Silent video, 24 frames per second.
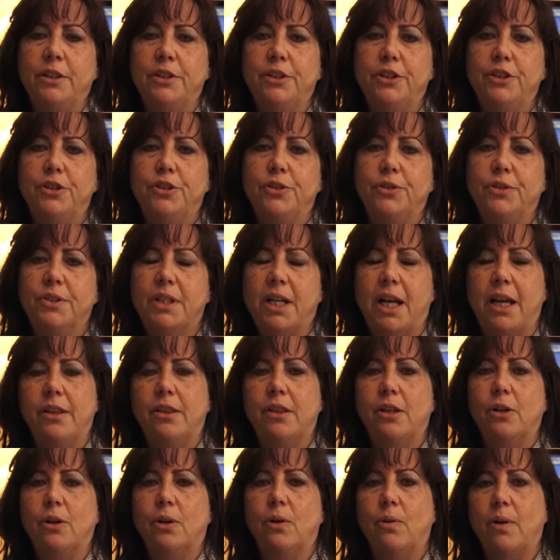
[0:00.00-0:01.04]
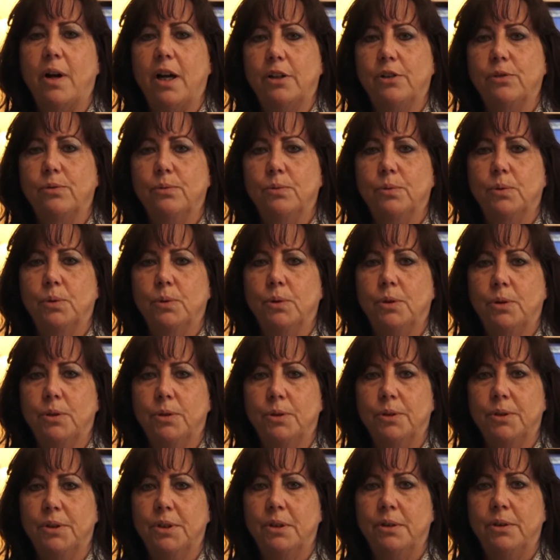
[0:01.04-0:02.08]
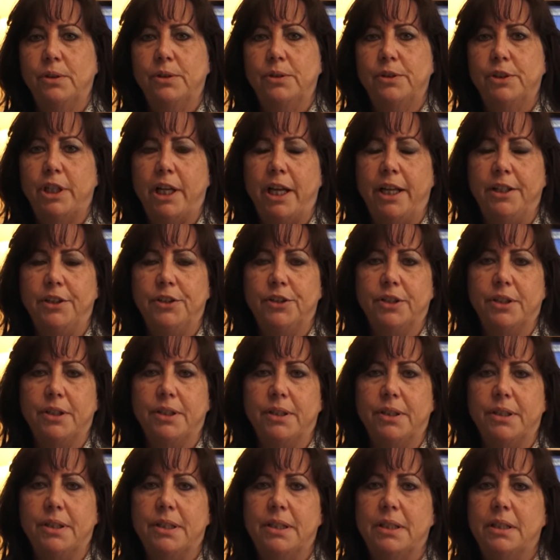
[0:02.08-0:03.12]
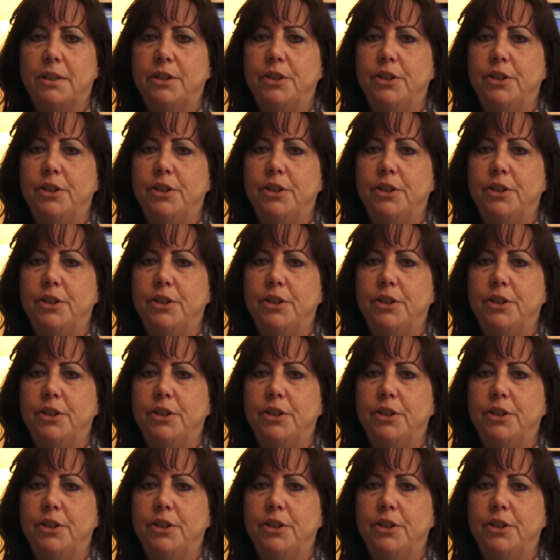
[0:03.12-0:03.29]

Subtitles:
Did you cite the correct rules changes?